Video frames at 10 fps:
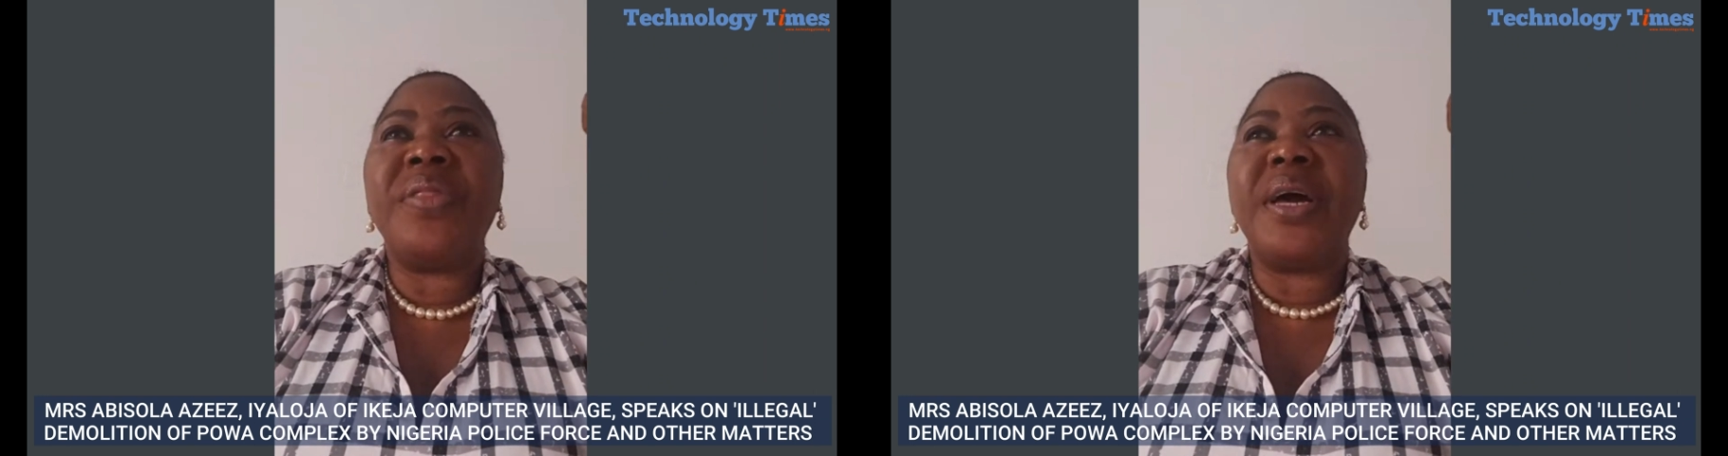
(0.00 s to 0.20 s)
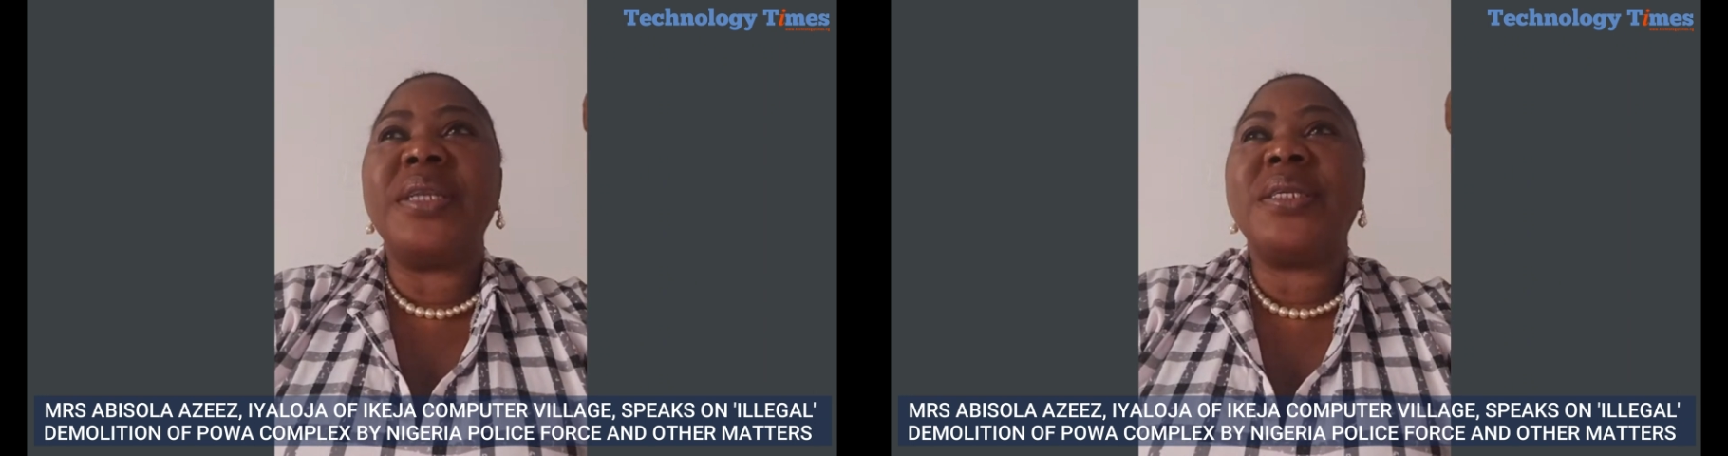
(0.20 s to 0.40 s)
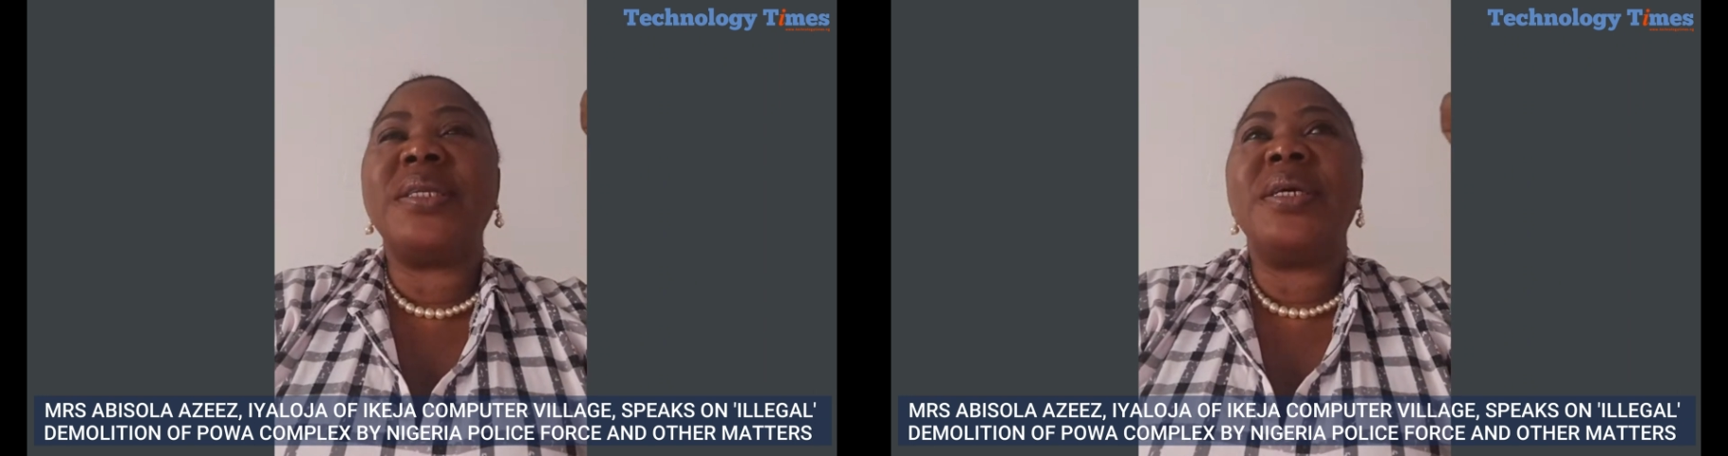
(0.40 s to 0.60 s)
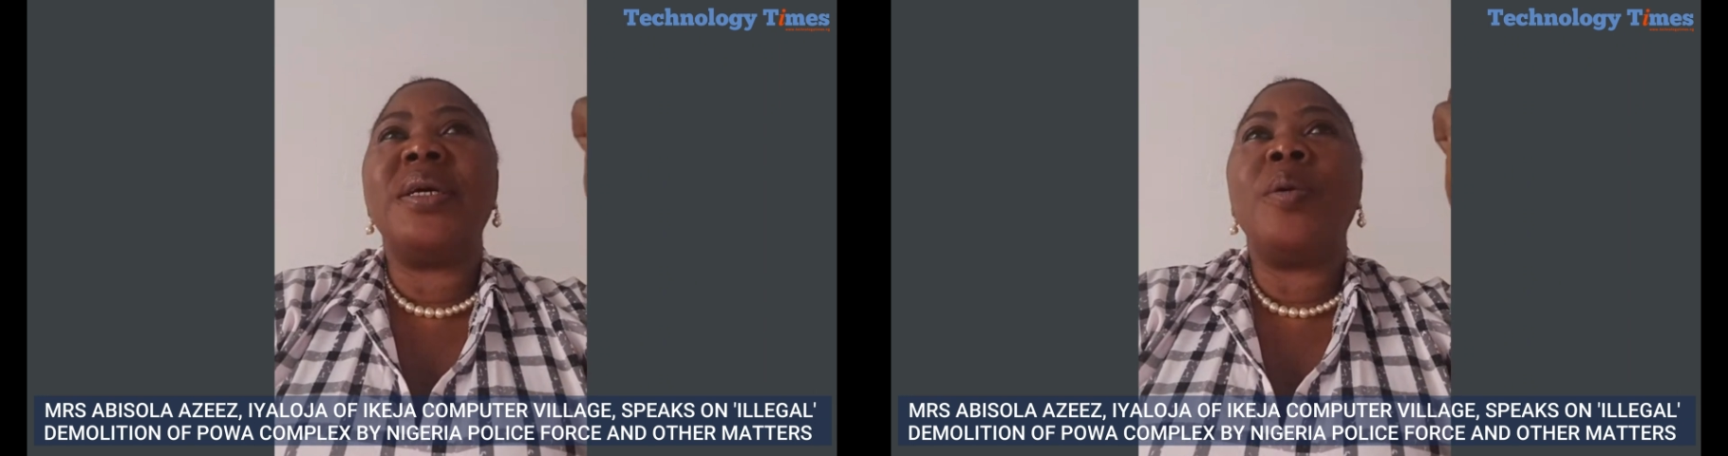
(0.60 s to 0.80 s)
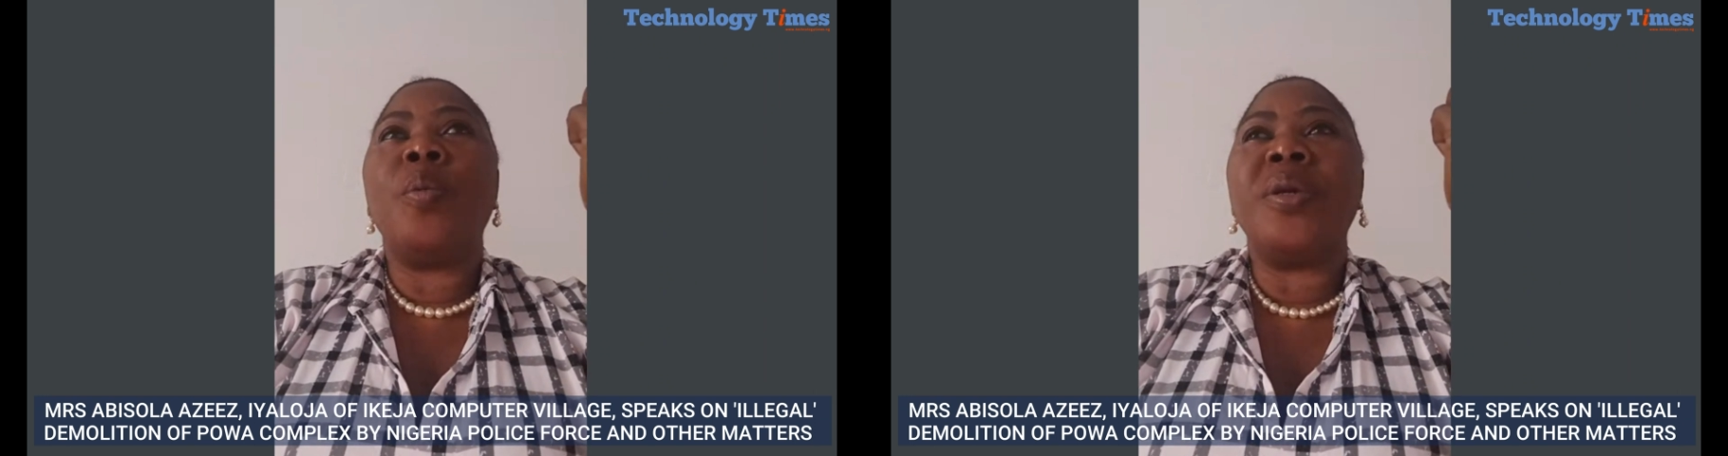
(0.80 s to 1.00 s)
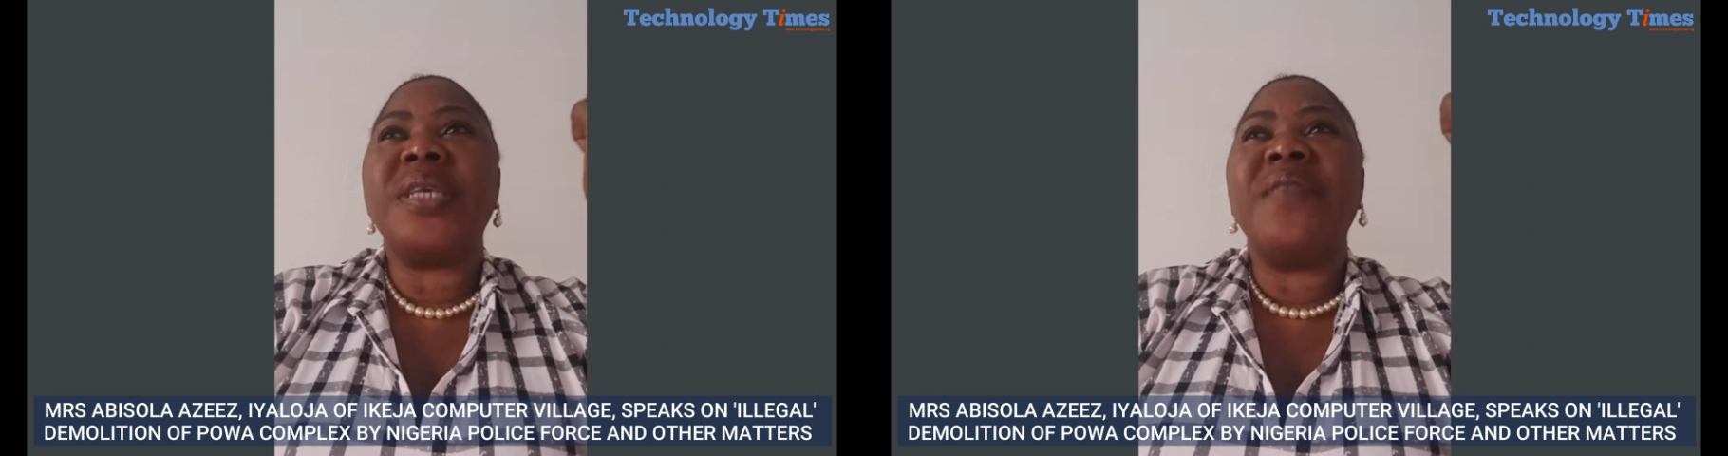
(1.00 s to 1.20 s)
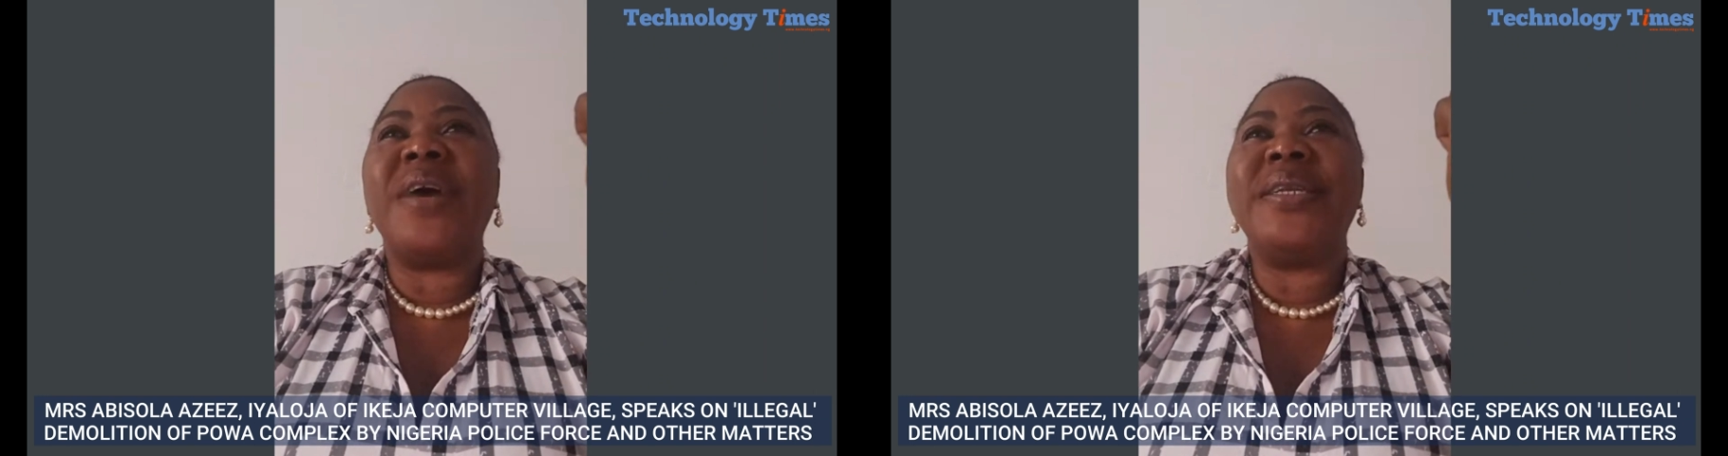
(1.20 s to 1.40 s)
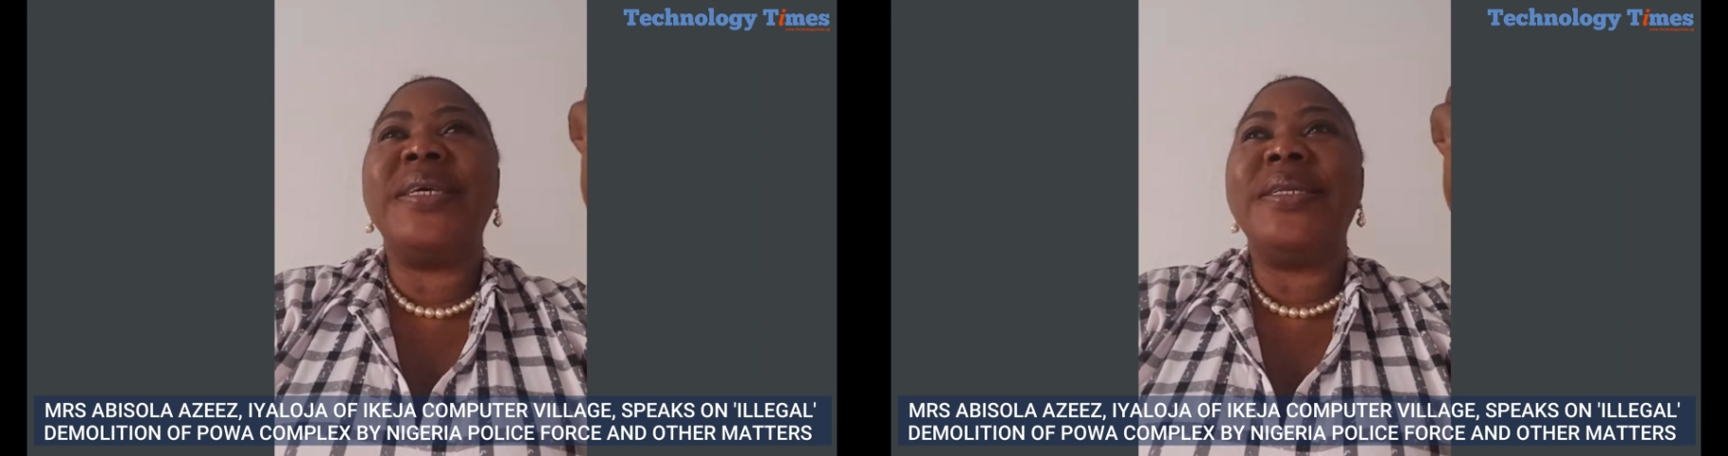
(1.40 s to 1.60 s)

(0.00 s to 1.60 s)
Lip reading: that whatever they